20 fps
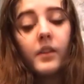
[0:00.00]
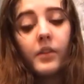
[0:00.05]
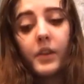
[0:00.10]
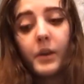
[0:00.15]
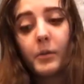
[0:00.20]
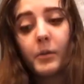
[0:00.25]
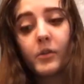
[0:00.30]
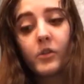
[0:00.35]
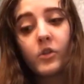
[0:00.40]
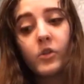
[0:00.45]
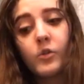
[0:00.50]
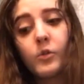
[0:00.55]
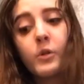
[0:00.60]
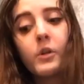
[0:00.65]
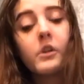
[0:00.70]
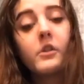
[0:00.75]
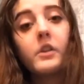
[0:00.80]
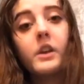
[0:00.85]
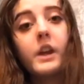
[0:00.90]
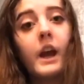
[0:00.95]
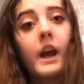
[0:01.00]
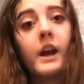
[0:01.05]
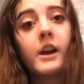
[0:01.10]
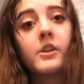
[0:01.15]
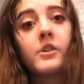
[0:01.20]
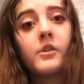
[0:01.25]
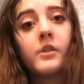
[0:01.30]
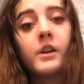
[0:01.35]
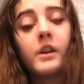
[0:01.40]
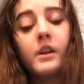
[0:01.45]
They were historically
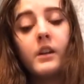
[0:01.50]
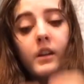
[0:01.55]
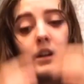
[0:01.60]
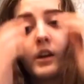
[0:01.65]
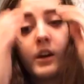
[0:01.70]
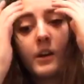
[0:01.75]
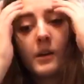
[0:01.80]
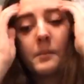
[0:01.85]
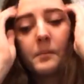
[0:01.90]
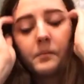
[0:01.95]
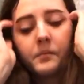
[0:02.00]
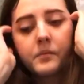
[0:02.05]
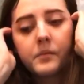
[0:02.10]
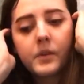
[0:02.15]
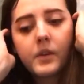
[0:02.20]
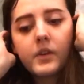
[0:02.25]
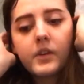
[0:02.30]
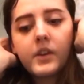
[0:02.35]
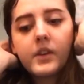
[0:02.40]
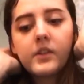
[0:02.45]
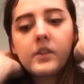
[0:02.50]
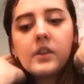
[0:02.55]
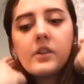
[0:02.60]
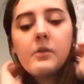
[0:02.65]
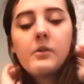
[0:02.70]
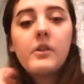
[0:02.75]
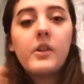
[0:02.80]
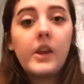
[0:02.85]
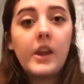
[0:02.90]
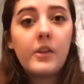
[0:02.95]
accurate, since it
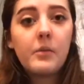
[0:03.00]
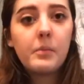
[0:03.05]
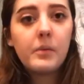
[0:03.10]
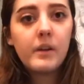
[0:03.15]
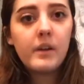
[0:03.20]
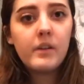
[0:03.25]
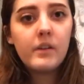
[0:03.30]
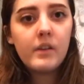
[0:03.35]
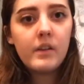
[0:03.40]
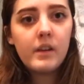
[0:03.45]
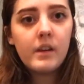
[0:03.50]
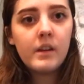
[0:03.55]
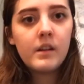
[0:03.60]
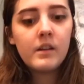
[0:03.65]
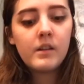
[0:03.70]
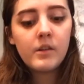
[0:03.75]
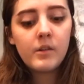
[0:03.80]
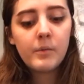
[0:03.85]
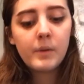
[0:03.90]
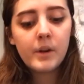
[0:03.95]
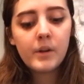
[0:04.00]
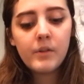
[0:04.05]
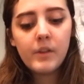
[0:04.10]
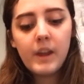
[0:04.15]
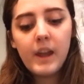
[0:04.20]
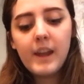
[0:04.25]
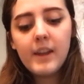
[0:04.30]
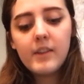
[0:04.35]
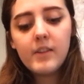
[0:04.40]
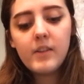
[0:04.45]
takes place in around
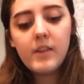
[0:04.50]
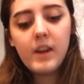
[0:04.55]
the